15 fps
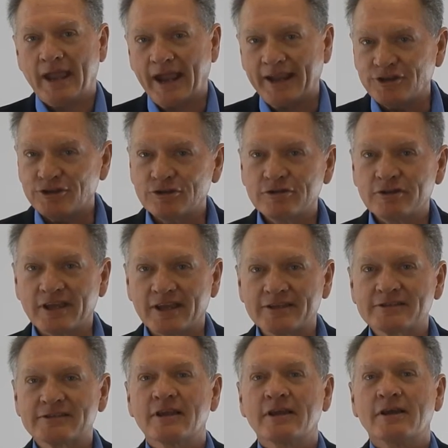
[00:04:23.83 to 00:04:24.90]
And you do
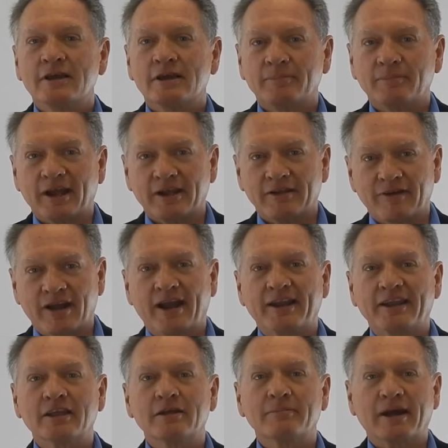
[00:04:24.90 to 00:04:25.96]
this by
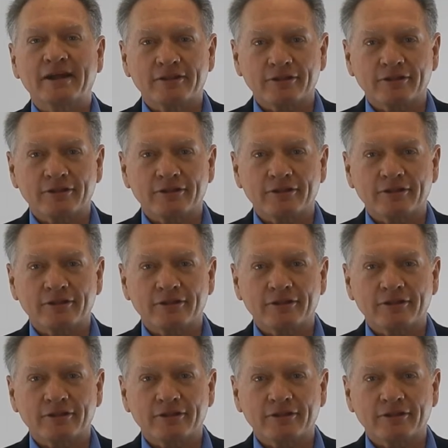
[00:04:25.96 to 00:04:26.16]
dividing it by